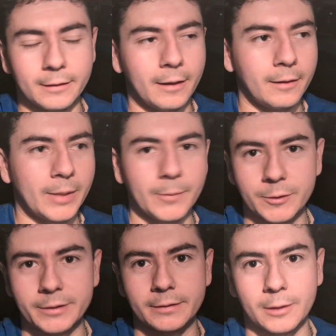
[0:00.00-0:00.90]
Your hair might
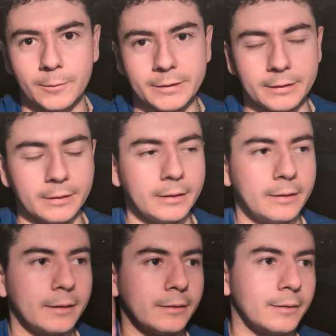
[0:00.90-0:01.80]
start
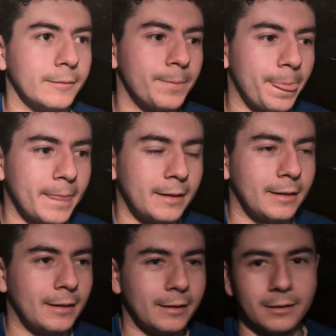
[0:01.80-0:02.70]
receding, and your
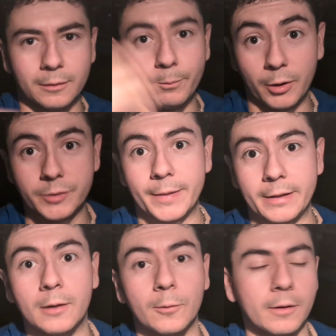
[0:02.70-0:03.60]
balls might
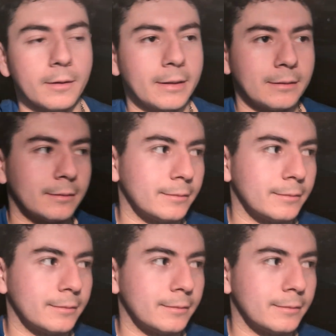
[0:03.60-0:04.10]
not work, and